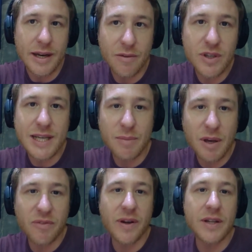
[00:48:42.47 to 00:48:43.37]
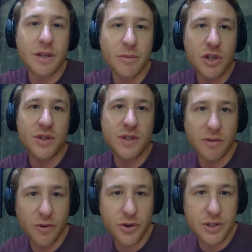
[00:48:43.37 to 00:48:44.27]
And every time I find some interesting
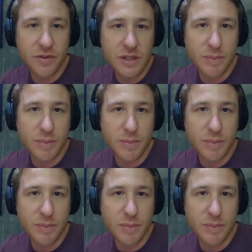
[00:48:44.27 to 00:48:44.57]
photos of these